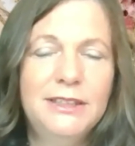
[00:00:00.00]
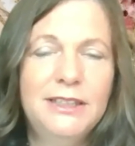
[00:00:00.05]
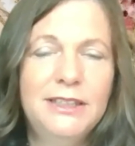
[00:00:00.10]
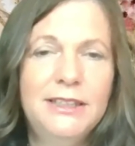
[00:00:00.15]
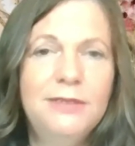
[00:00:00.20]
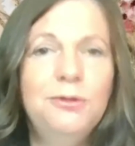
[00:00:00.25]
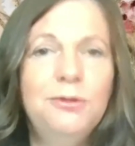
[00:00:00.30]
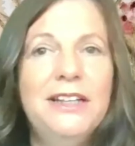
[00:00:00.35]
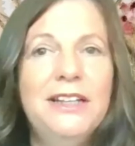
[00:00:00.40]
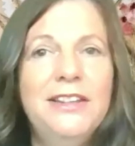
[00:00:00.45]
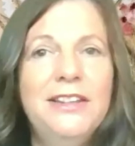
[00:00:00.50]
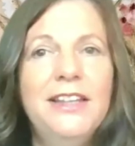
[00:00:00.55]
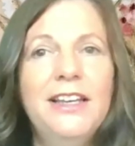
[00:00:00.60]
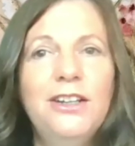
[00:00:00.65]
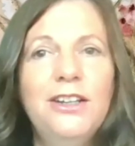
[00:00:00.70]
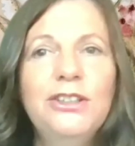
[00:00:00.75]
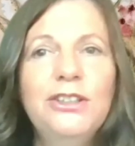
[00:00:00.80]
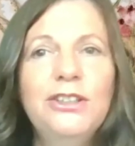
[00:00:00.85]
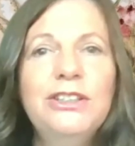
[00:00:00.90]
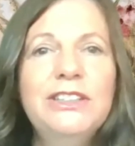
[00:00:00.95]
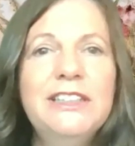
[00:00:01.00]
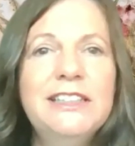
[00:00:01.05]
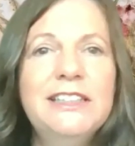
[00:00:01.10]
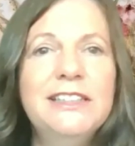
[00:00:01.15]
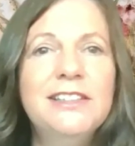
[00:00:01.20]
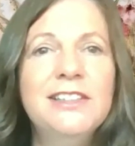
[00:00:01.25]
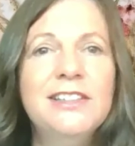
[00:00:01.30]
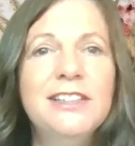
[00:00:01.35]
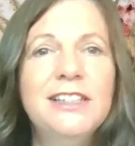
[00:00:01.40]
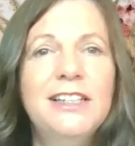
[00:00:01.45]
And when they heard
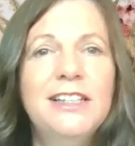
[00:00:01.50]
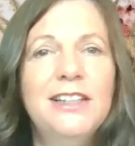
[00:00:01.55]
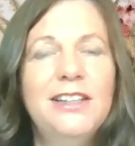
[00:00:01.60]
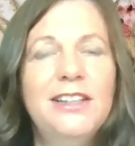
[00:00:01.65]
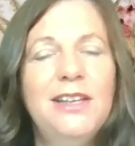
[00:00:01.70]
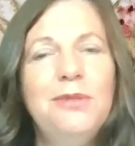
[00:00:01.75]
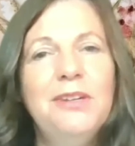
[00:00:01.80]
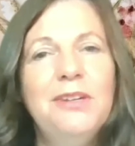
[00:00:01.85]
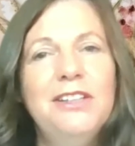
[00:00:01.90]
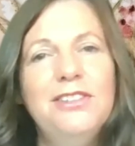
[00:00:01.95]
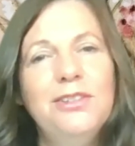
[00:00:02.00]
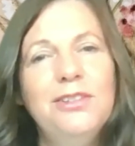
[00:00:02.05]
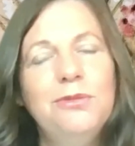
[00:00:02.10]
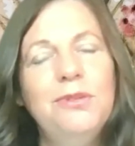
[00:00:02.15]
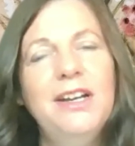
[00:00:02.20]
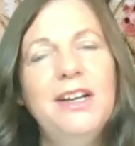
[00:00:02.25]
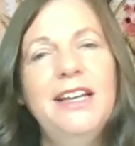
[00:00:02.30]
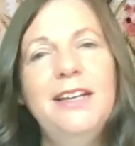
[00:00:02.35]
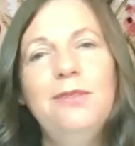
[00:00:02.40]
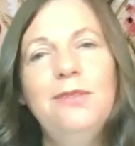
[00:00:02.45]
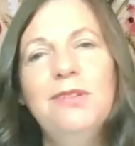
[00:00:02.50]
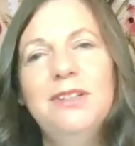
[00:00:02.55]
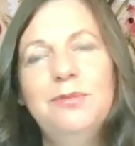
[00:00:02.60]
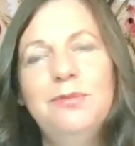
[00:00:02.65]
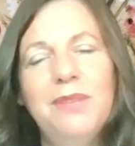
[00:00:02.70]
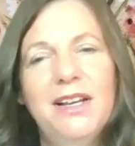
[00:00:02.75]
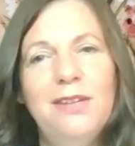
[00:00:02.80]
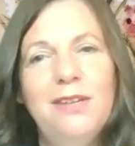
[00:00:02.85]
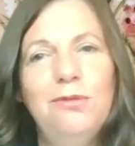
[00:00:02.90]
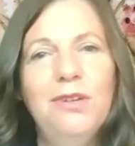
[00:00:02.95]
it, they went away one
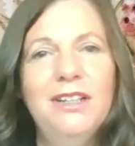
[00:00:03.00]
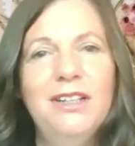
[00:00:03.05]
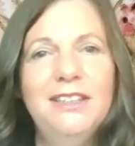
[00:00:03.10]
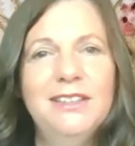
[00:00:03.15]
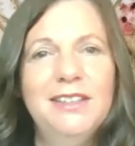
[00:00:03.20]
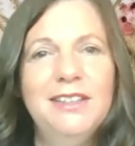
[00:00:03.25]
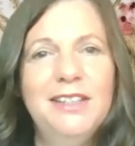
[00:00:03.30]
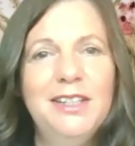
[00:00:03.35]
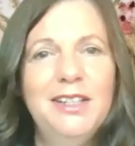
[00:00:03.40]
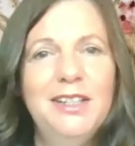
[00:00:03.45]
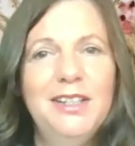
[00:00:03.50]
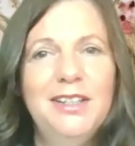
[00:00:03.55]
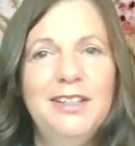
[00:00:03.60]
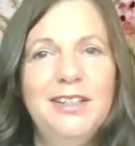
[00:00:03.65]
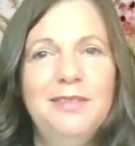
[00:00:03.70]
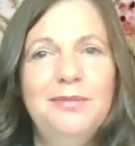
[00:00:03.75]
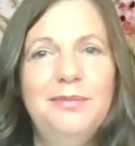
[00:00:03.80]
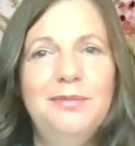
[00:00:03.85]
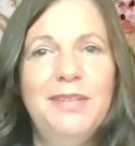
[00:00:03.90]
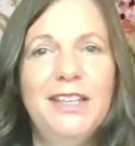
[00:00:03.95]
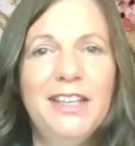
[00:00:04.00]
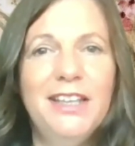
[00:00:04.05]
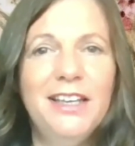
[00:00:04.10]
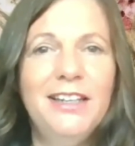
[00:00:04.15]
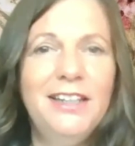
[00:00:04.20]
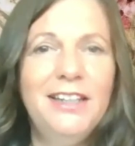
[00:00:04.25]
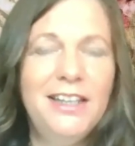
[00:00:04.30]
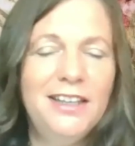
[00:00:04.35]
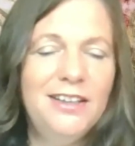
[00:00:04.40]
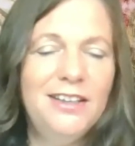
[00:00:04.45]
by one,
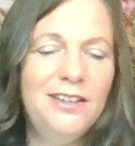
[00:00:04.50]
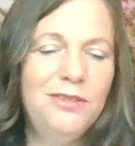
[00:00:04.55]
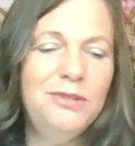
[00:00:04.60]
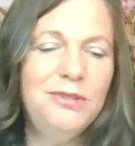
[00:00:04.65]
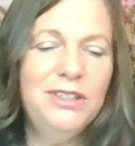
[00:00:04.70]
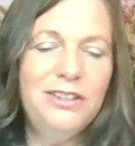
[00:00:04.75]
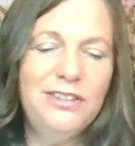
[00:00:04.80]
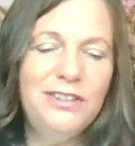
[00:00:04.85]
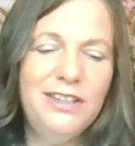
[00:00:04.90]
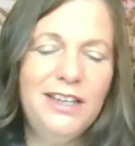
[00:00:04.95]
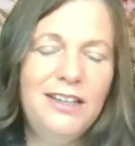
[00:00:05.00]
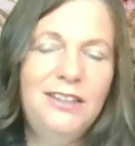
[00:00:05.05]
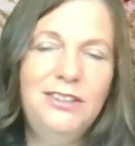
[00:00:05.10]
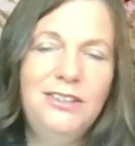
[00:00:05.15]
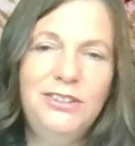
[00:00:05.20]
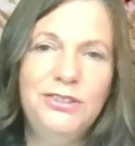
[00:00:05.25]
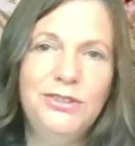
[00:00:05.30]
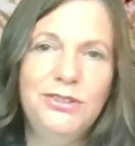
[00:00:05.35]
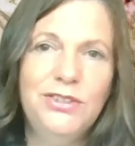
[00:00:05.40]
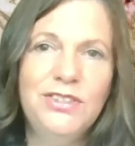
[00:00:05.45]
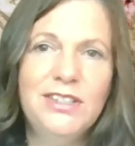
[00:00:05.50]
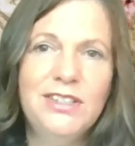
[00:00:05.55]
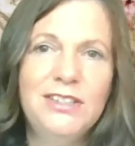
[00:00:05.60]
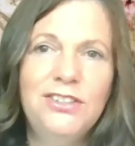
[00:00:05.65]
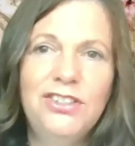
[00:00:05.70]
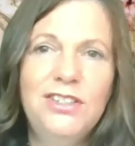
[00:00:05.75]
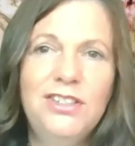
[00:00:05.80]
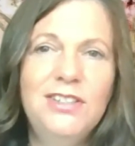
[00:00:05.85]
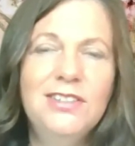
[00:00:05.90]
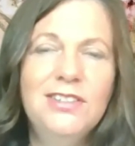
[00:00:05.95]
beginning with the elders,
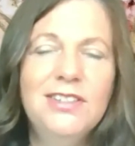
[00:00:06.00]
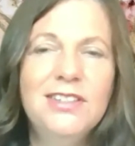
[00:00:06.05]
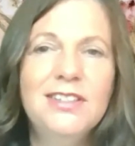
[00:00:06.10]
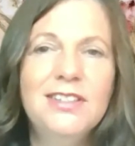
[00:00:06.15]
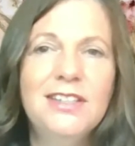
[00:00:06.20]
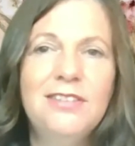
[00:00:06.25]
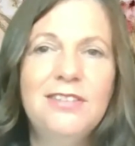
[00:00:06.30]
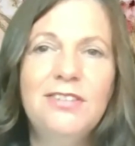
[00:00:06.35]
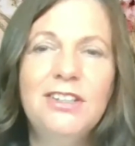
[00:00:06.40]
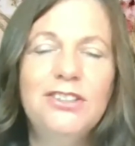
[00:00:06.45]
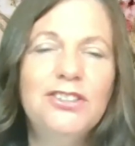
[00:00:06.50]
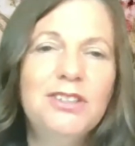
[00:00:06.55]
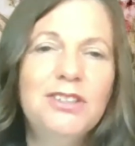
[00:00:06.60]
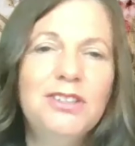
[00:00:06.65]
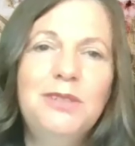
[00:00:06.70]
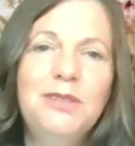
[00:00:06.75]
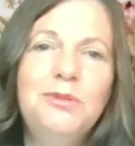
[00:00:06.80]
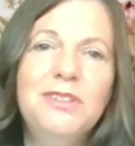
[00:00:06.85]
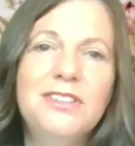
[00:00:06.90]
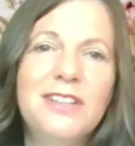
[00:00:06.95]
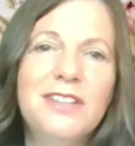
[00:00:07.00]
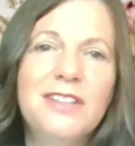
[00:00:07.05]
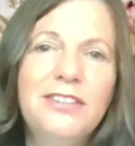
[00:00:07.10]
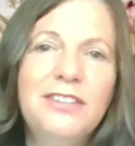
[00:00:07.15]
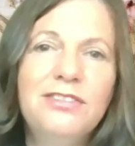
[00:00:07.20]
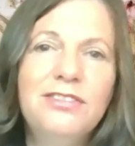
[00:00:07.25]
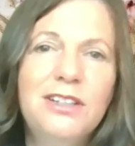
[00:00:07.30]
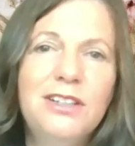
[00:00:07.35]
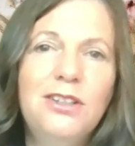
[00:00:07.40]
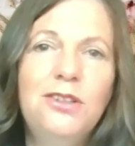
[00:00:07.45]
and Jesus eventually was
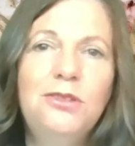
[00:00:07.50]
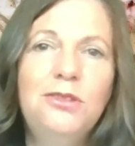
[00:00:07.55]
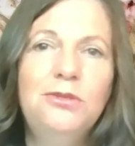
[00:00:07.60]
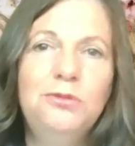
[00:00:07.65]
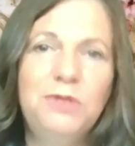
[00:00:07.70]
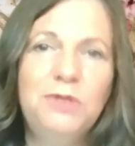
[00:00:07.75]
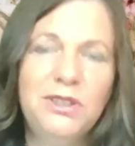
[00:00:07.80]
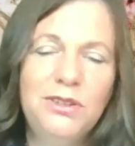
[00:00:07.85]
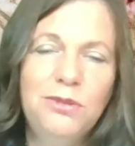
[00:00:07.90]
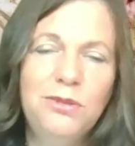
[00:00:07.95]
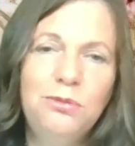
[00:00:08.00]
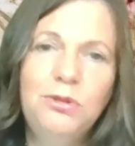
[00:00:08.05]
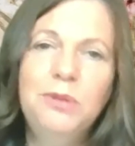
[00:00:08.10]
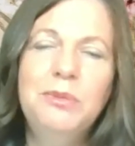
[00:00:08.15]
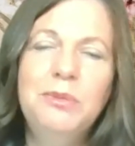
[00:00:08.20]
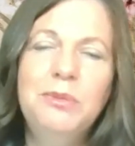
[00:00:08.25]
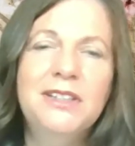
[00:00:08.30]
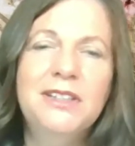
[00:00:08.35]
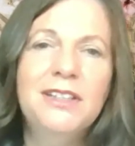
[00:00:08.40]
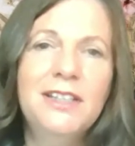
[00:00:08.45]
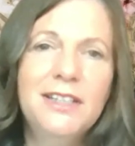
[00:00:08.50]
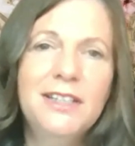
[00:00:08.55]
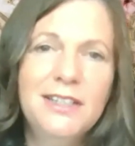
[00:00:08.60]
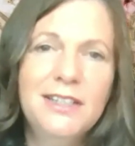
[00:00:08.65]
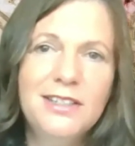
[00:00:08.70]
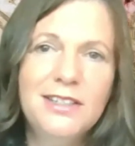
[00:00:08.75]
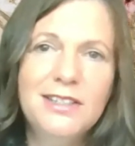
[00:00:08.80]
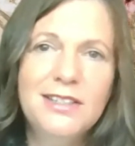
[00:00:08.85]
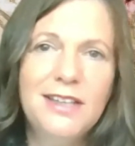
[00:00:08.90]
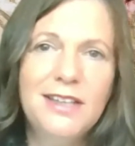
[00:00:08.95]
left alone with the woman
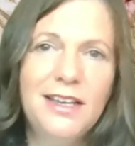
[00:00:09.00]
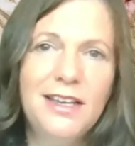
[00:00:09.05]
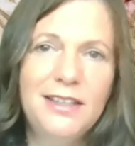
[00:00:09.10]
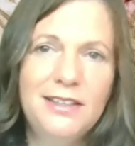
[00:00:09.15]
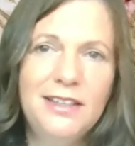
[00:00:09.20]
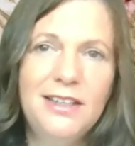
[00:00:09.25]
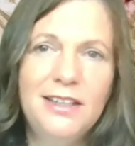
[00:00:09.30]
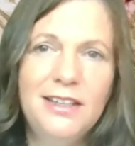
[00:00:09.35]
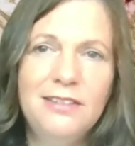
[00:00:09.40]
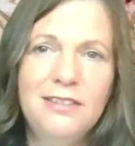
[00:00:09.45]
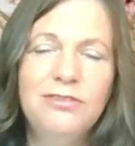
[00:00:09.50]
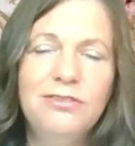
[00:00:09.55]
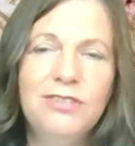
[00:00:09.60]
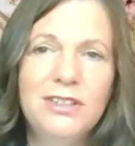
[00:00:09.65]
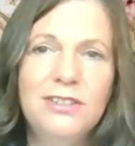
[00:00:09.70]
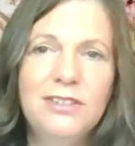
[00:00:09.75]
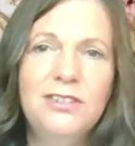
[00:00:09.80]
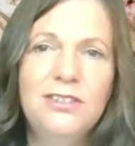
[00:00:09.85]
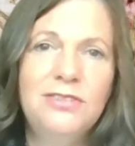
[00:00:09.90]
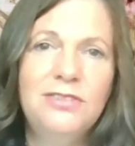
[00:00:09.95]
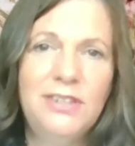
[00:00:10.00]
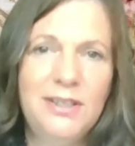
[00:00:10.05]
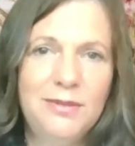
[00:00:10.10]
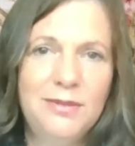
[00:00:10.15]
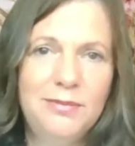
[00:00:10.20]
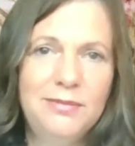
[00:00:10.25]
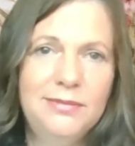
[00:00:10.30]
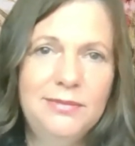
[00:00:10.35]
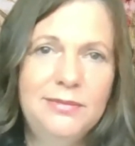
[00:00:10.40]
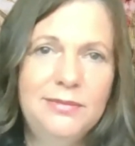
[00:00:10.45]
standing in front of
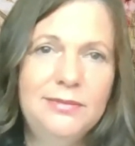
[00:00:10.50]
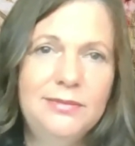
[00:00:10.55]
him.